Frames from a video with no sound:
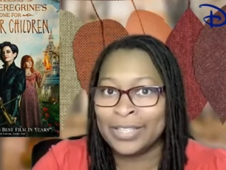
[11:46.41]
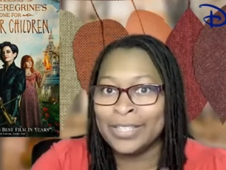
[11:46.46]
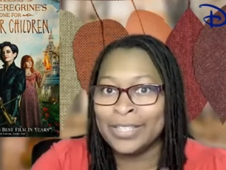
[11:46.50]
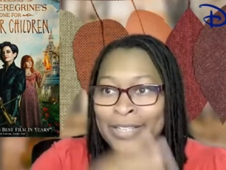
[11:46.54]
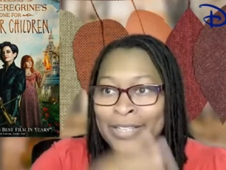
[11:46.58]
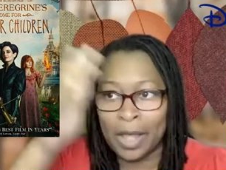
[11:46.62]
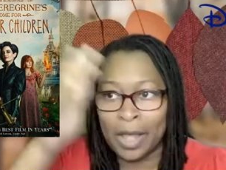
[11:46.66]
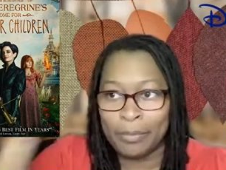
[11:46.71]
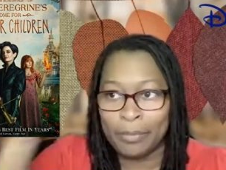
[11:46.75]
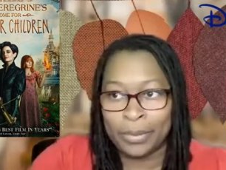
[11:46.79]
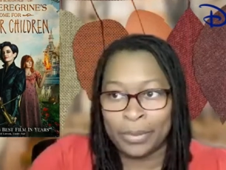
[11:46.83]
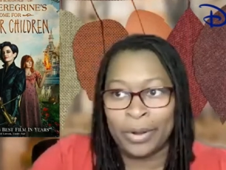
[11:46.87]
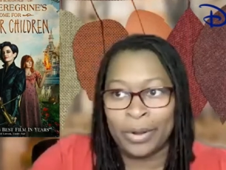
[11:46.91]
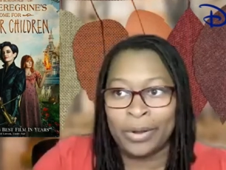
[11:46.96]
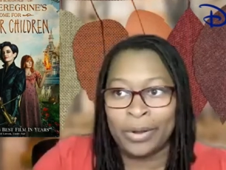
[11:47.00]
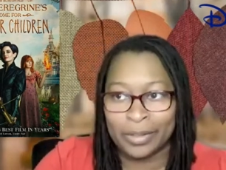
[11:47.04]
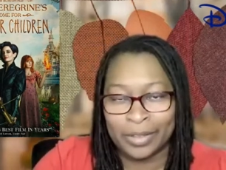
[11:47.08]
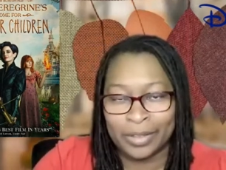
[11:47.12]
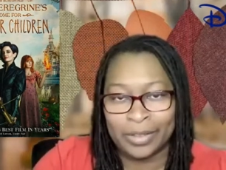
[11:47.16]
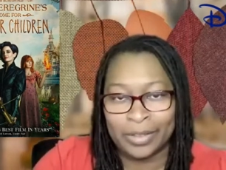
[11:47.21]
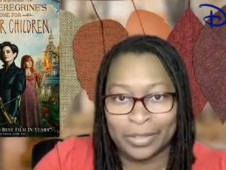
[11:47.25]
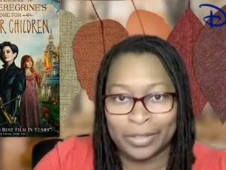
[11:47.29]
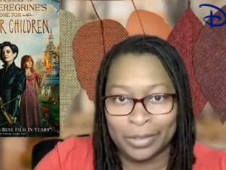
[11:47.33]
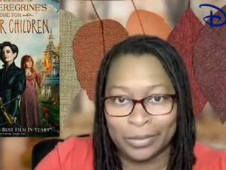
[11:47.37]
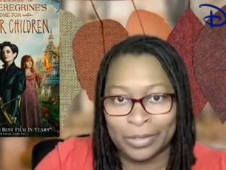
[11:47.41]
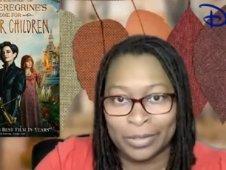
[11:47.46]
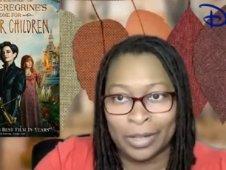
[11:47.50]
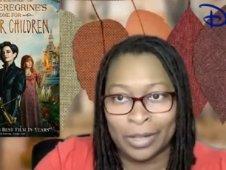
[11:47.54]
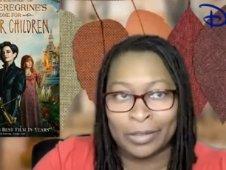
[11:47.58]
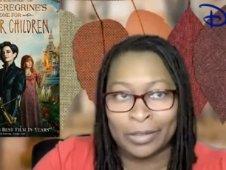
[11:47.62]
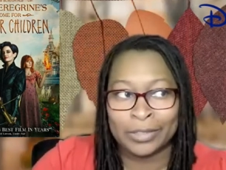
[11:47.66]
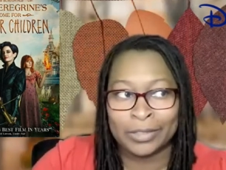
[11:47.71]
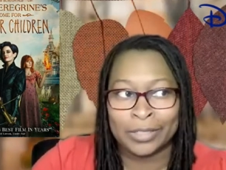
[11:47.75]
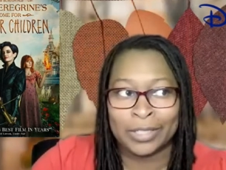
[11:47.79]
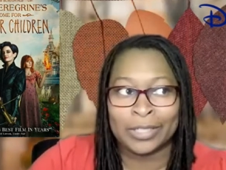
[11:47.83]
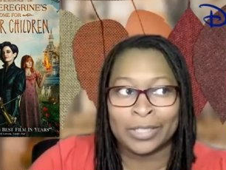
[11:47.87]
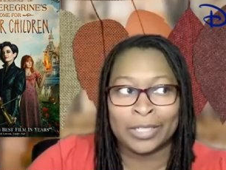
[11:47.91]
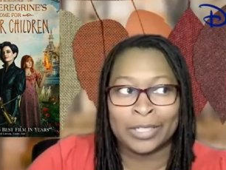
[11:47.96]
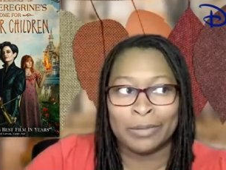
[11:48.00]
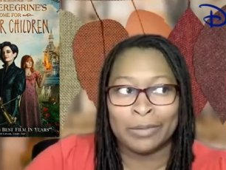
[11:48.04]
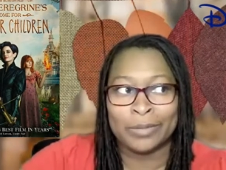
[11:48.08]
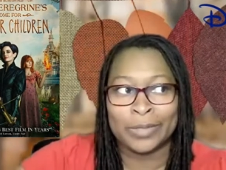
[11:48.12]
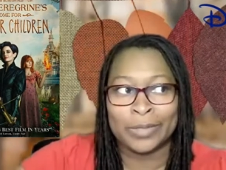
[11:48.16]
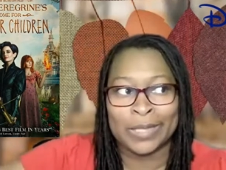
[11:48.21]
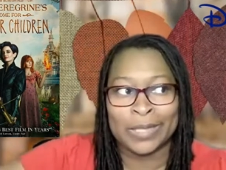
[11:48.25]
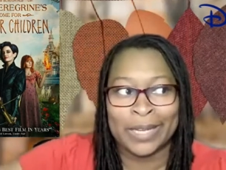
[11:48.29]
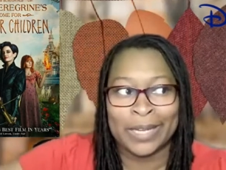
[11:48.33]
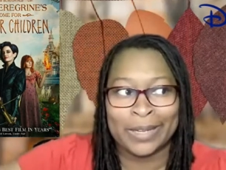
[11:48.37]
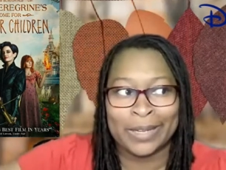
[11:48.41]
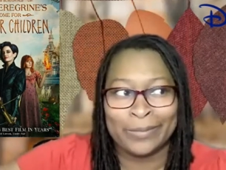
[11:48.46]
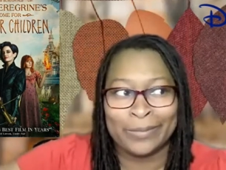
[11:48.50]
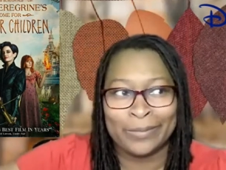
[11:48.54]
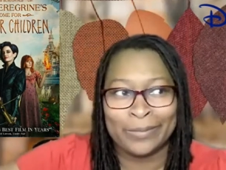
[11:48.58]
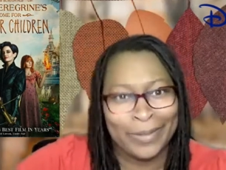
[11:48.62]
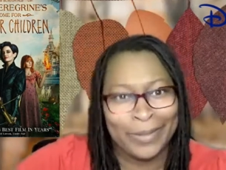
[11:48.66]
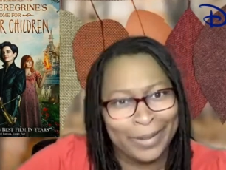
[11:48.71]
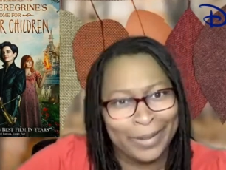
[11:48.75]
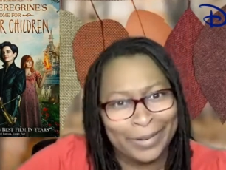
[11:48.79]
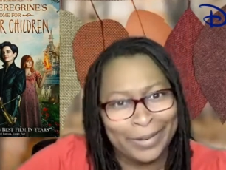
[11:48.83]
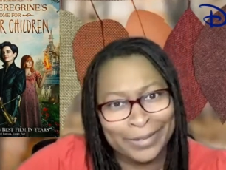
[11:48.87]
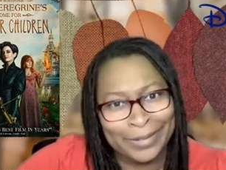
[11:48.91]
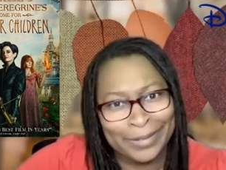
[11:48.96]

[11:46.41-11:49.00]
not part of the adult content. And I'm just like, what?